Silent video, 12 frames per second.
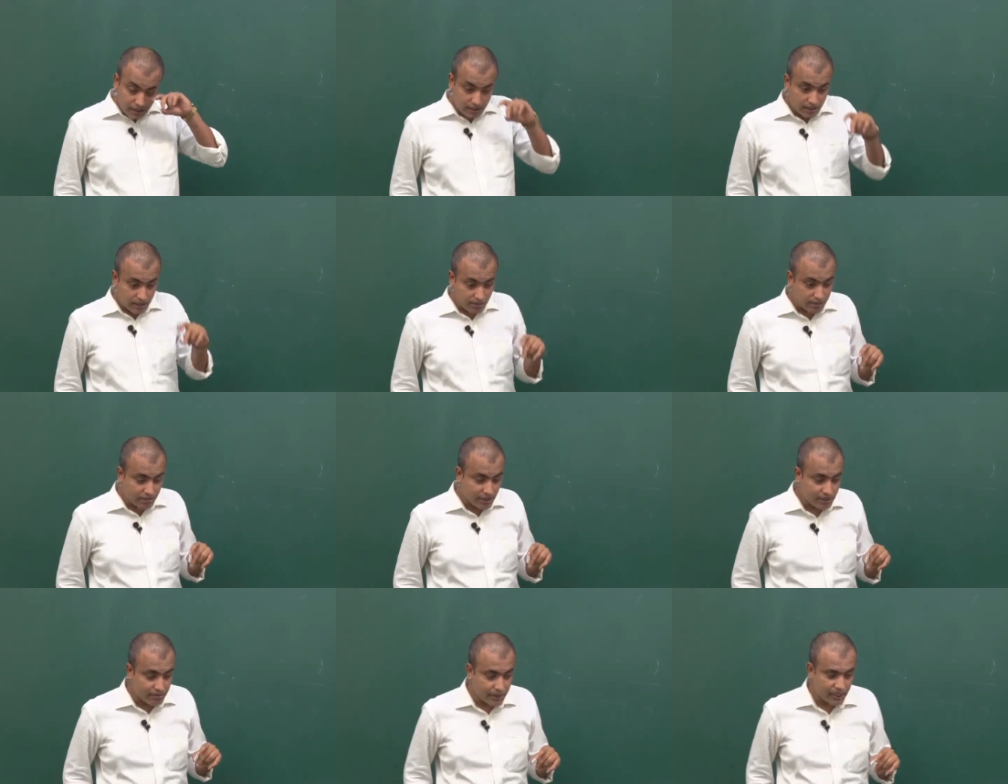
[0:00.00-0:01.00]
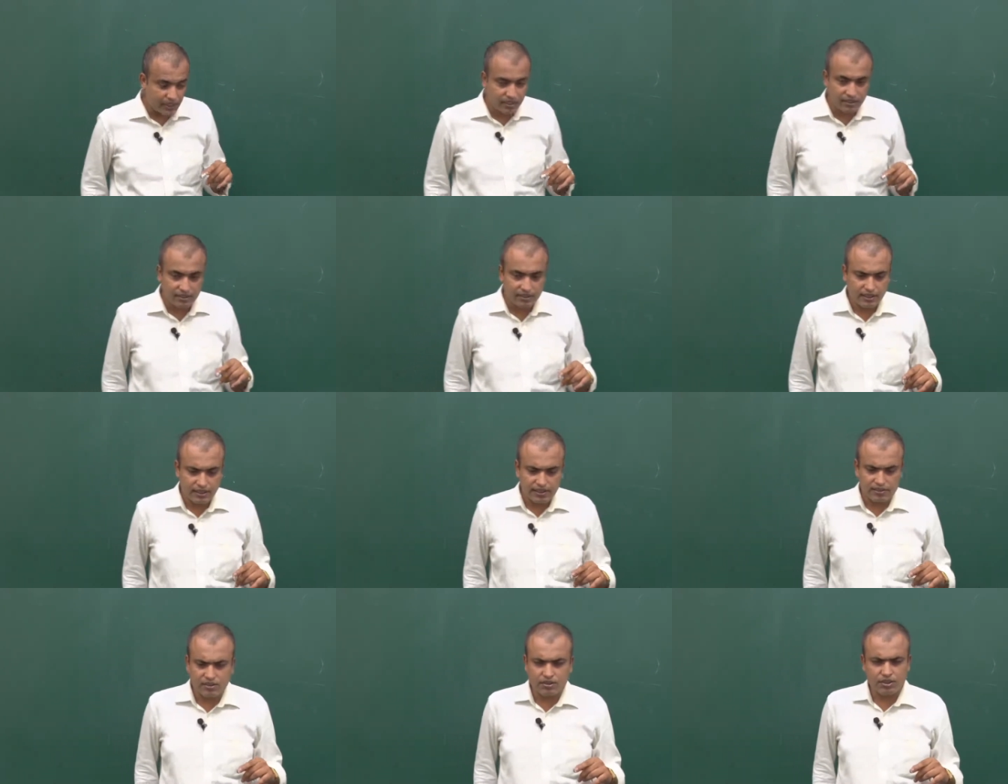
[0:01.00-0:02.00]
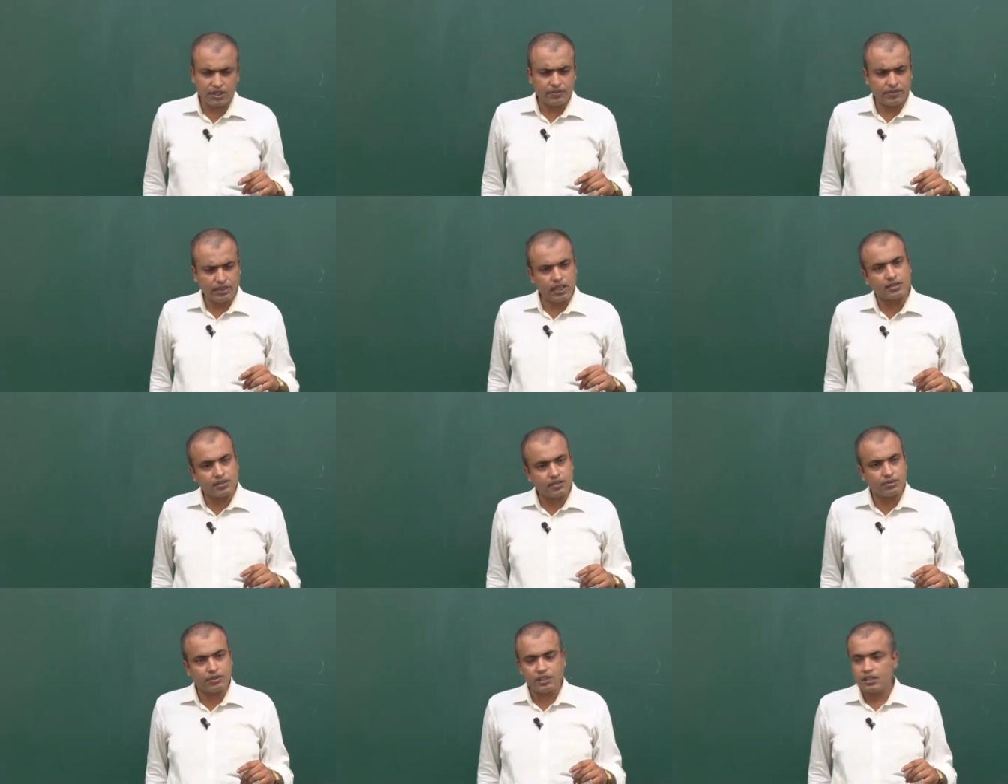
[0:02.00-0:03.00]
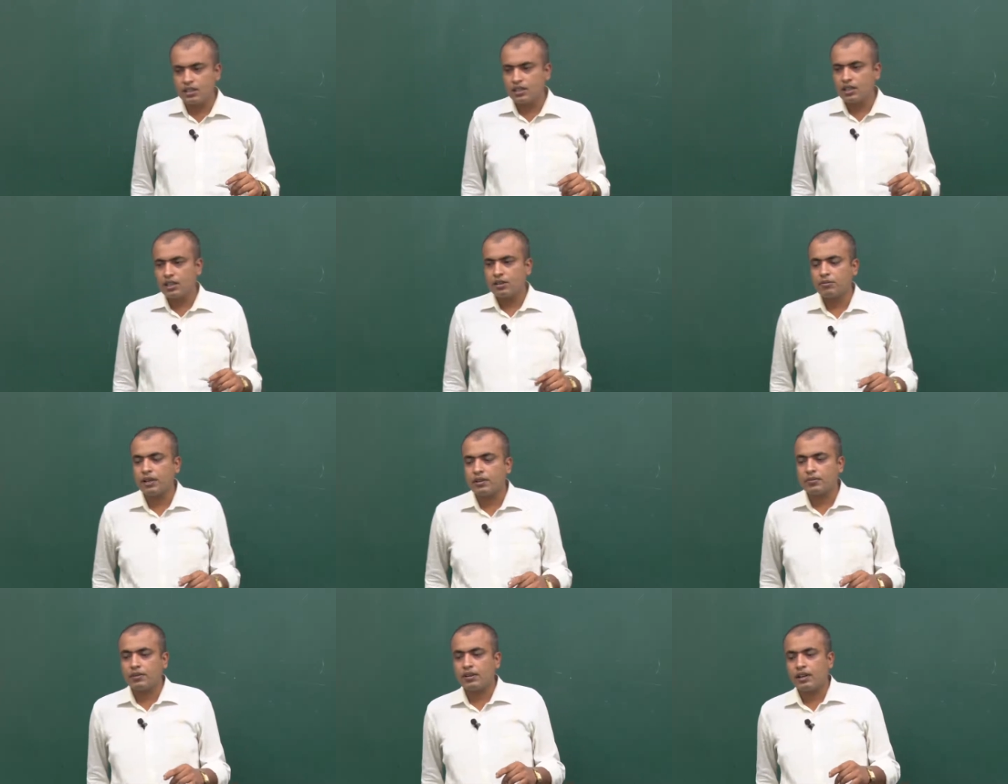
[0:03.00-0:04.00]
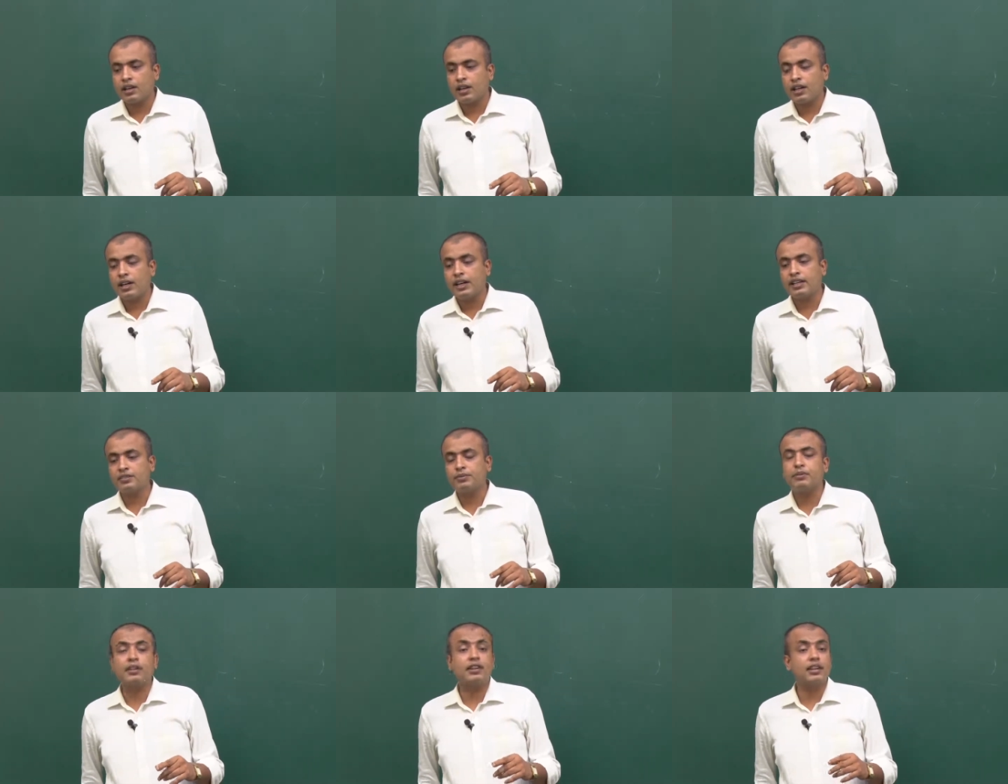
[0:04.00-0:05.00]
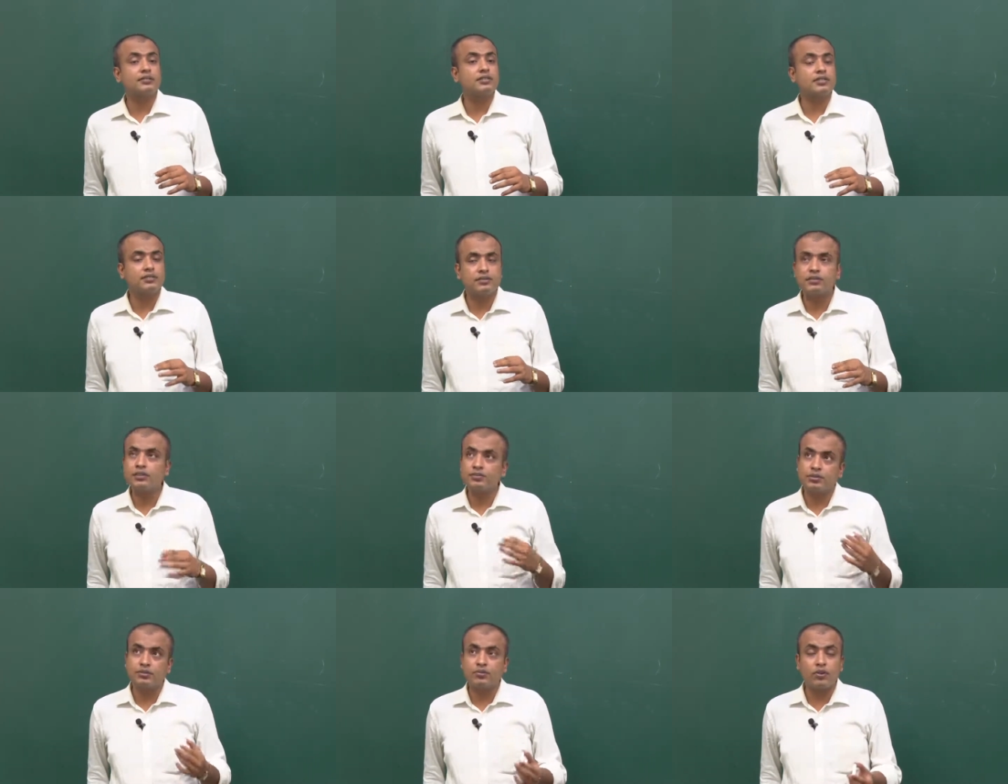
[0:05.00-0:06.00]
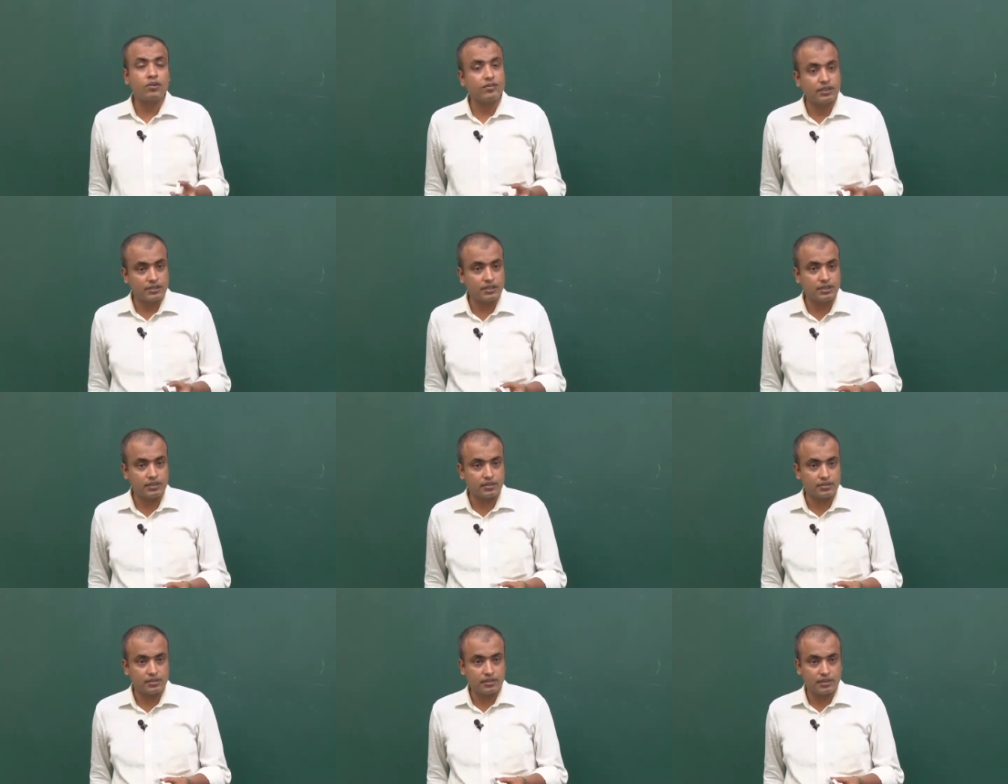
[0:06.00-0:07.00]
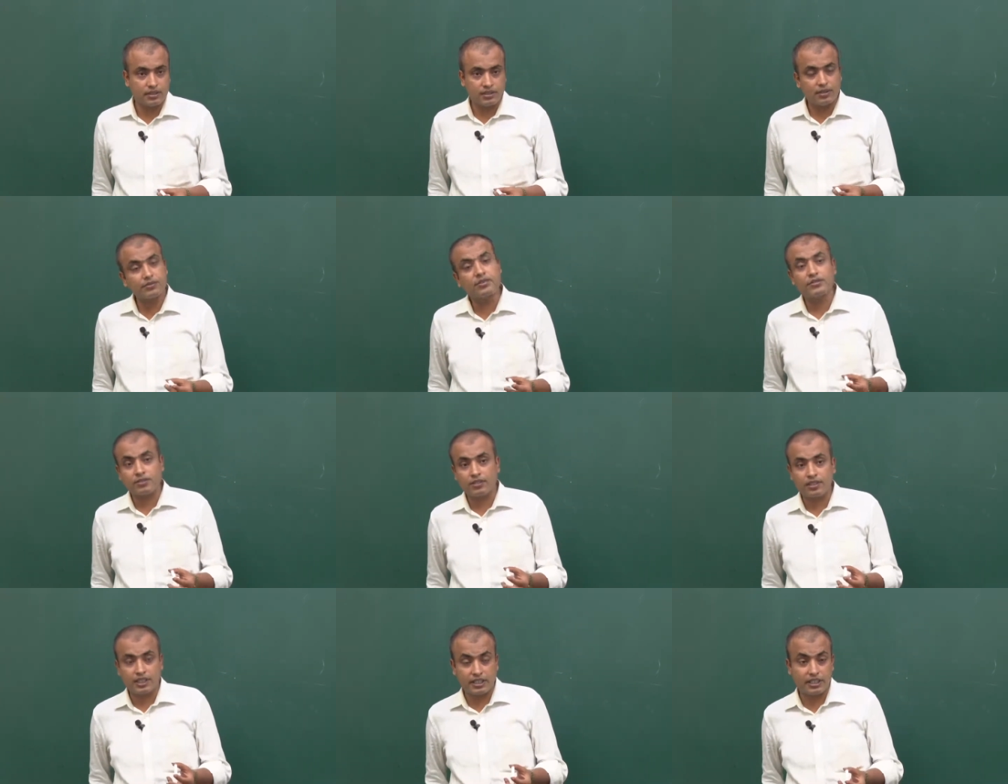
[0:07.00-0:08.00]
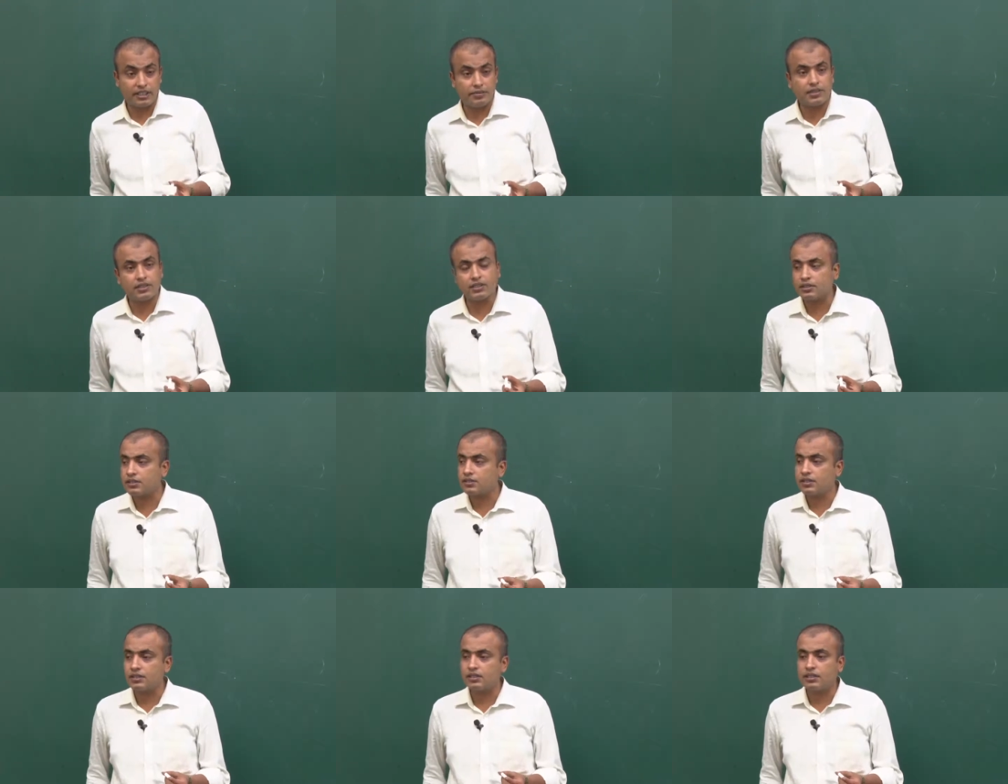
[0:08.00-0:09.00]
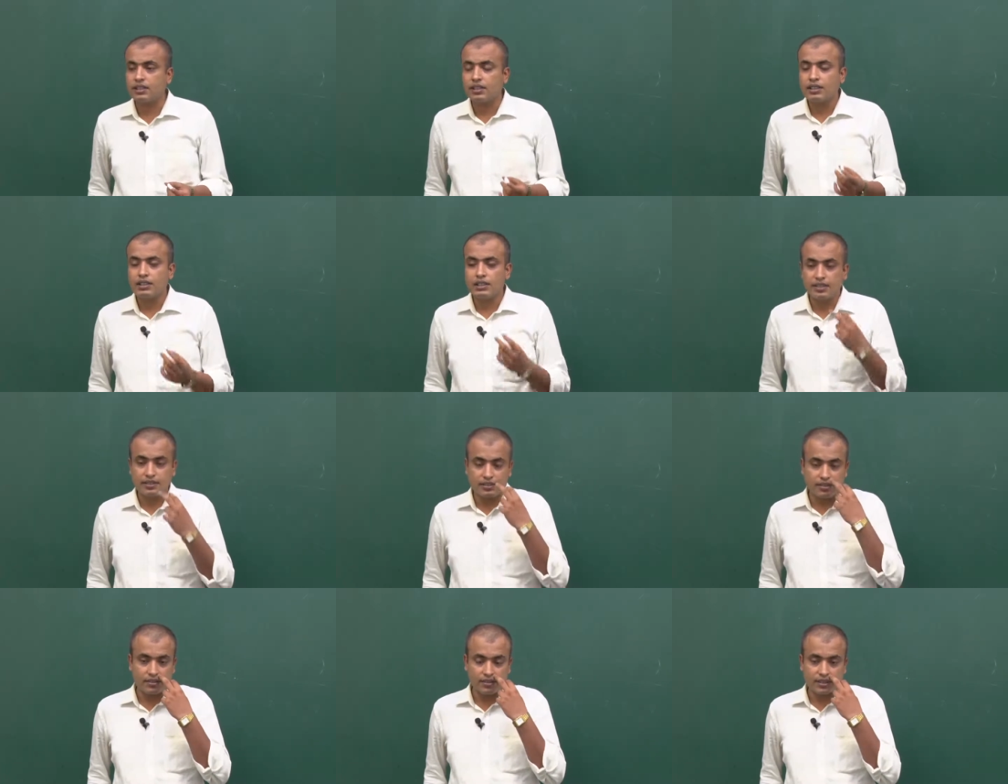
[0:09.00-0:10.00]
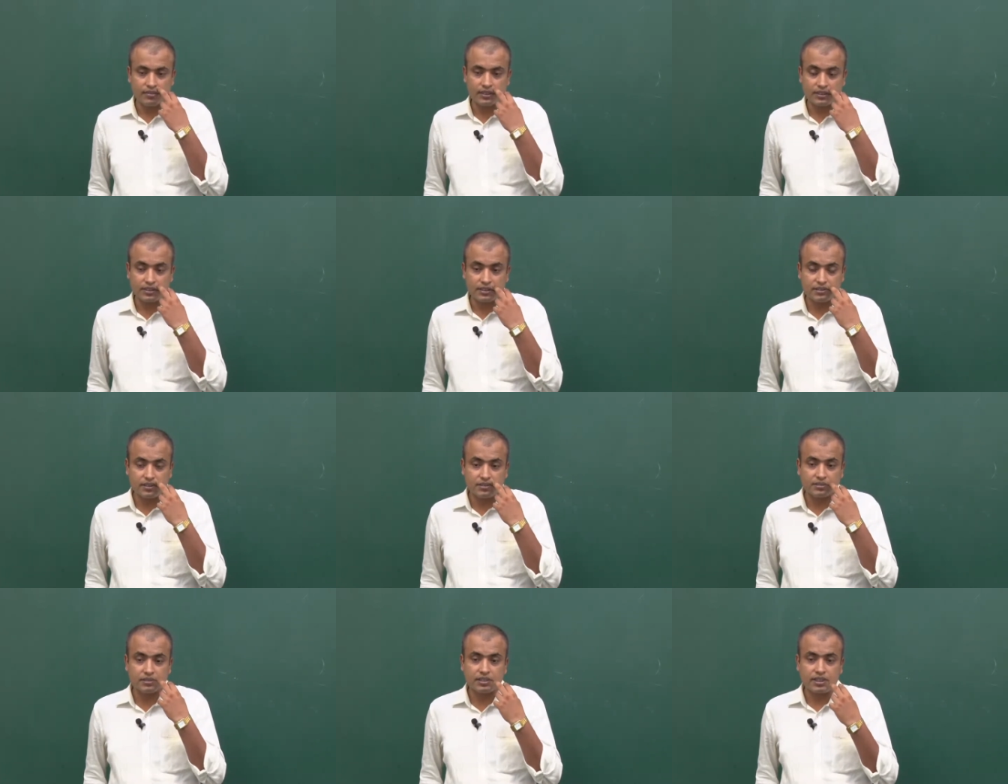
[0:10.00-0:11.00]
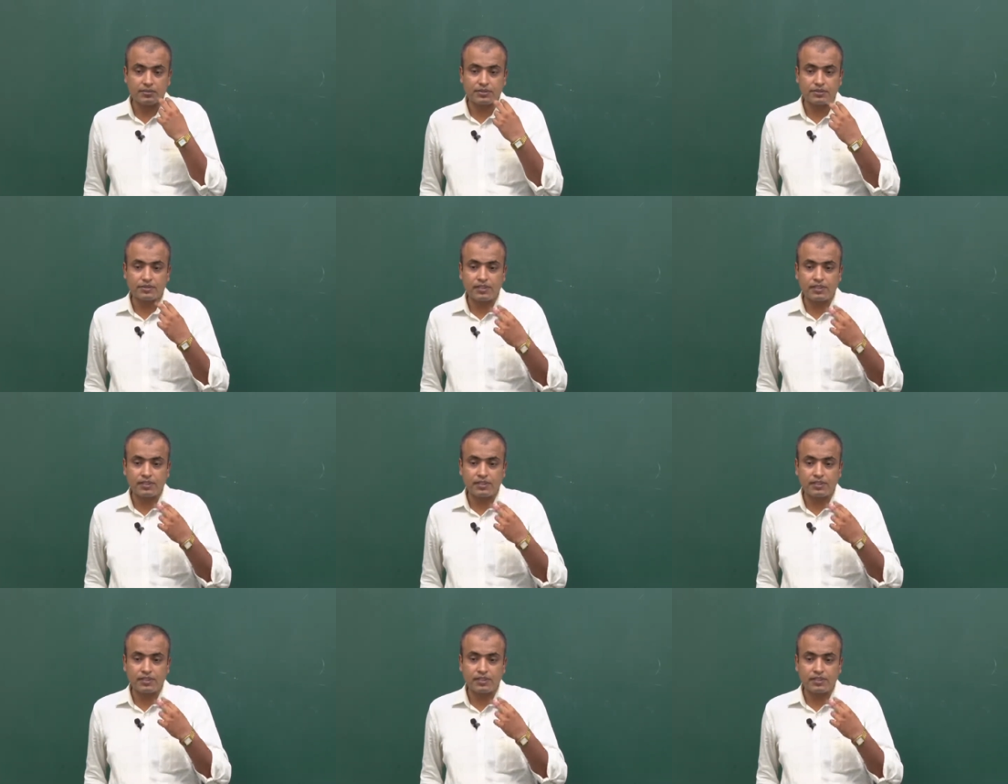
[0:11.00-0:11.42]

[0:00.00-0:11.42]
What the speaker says: that which one is better, there is no definite answer to it, but LaTeX Beamer class gives you more facilities in terms of for technical presentations, and it has a lot of other facilities also in terms of,